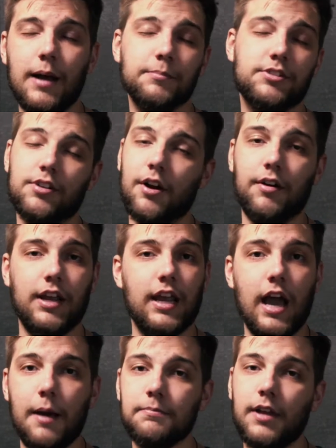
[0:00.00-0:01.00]
I'm
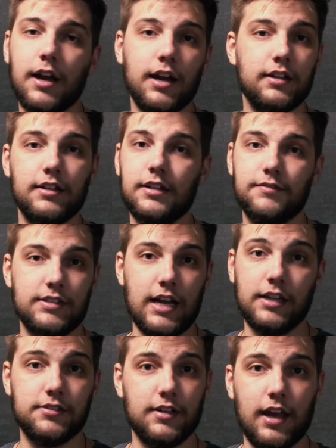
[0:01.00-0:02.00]
sorry, I'm not going to deliver
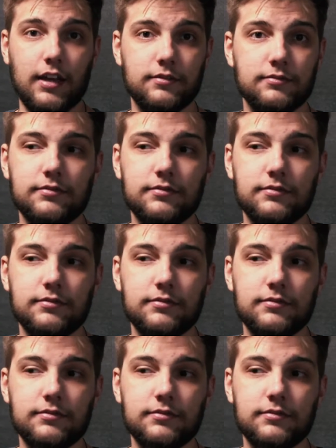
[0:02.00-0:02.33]
that today.